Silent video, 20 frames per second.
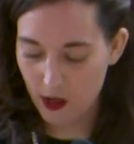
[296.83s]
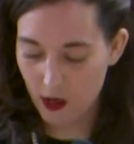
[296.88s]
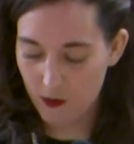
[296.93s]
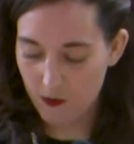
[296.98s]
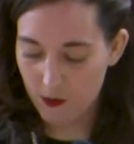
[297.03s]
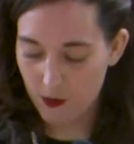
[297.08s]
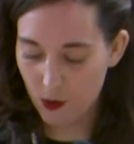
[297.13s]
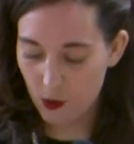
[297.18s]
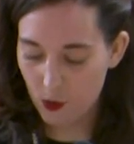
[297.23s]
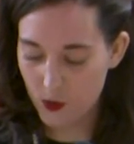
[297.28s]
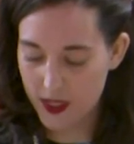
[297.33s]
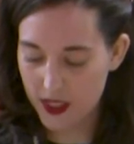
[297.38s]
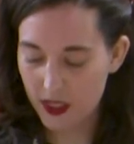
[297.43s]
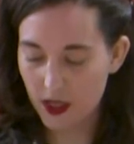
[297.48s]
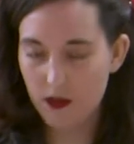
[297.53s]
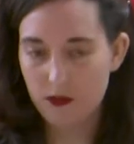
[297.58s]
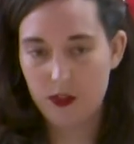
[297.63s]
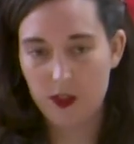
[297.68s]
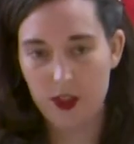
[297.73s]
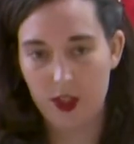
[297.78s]
for a week
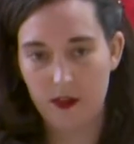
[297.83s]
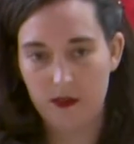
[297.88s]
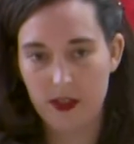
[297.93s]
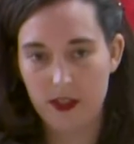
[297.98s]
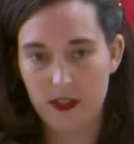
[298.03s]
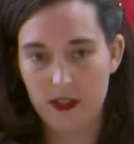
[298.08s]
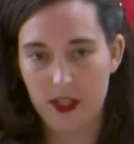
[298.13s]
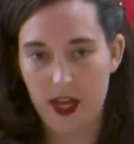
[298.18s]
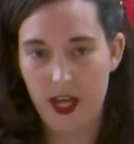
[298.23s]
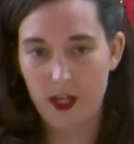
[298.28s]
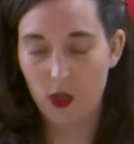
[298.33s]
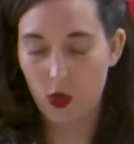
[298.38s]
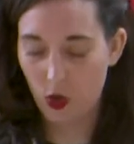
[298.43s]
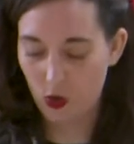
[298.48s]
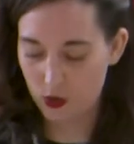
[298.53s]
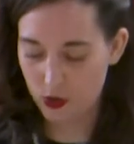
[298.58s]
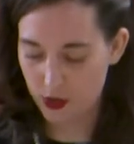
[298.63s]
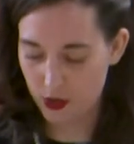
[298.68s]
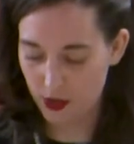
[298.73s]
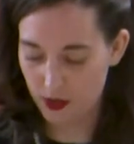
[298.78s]
of service and
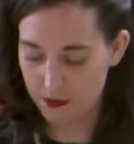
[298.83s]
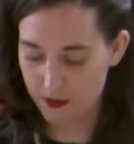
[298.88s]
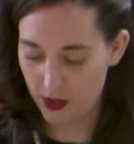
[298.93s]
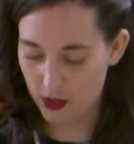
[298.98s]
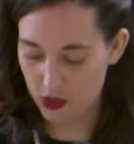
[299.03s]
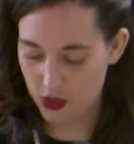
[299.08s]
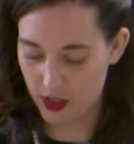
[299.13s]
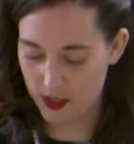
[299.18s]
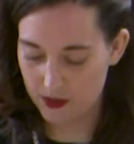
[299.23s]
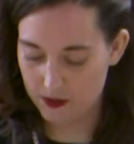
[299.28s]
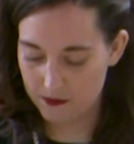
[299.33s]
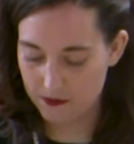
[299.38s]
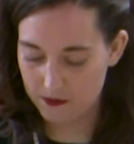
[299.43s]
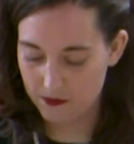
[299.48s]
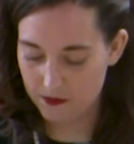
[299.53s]
cultural immersion.